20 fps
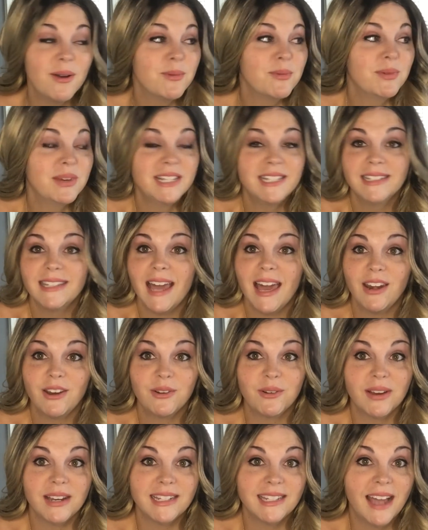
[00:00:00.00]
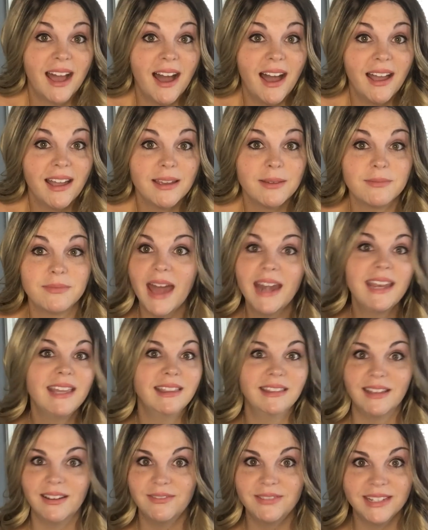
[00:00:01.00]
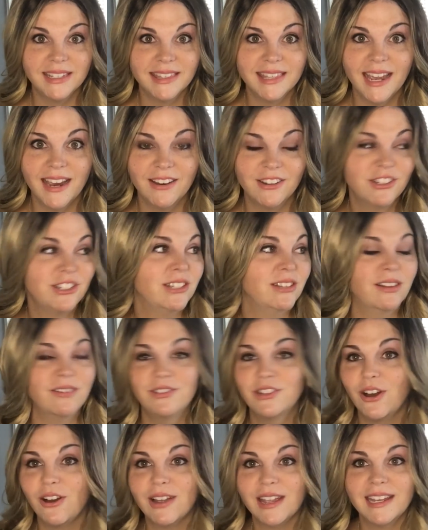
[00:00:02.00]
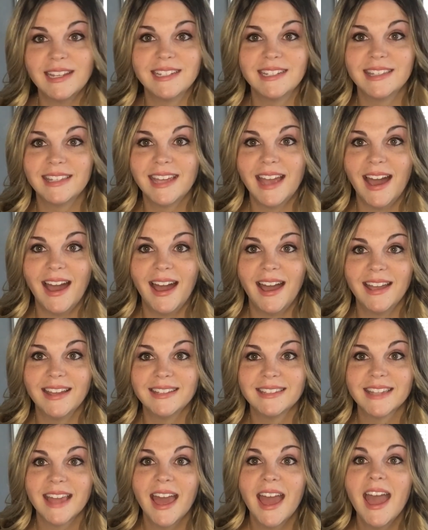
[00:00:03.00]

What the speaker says: We just had a great time. Maddie loved it there. She loved talking to the guys.